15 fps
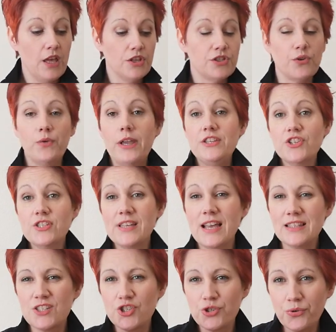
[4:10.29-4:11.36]
So he just
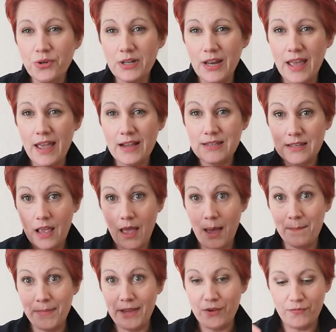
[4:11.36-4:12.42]
has short legs
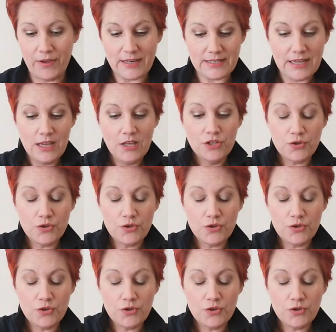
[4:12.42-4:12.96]
and big feet.